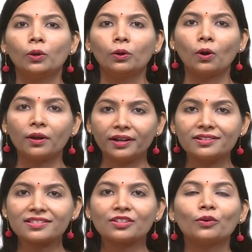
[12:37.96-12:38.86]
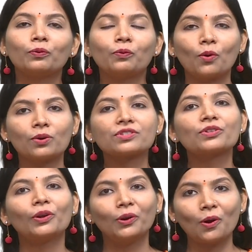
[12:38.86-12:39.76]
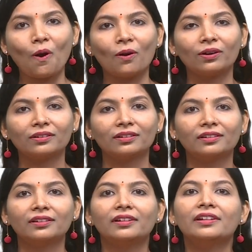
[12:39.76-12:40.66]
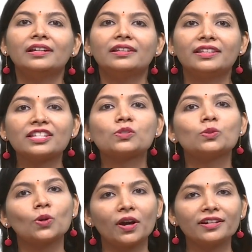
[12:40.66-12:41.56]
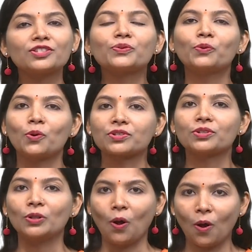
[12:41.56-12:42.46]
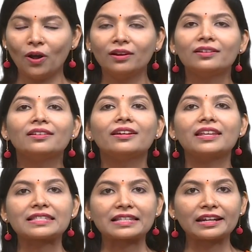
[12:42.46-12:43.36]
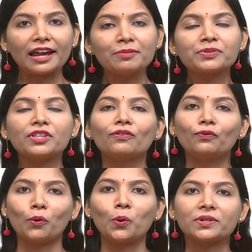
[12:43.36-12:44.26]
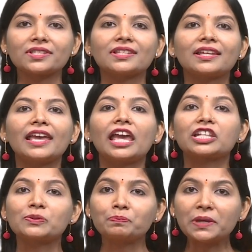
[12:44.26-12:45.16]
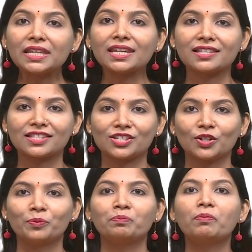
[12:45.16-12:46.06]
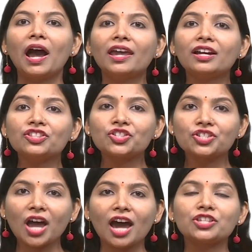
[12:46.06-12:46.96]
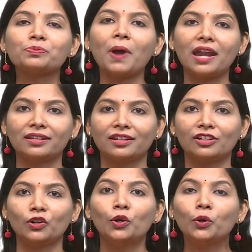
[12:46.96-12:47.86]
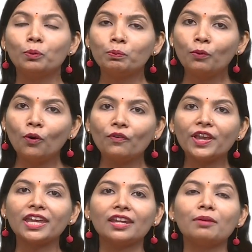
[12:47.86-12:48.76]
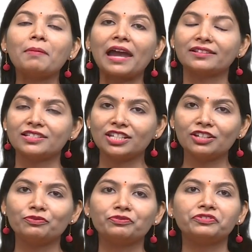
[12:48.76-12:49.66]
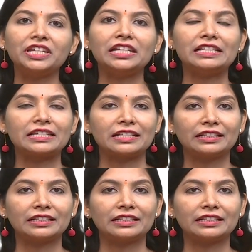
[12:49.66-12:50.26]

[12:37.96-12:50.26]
Lorentz force law. This Lorentz force law describes the force experienced by a charged particle moving in a magnetic field.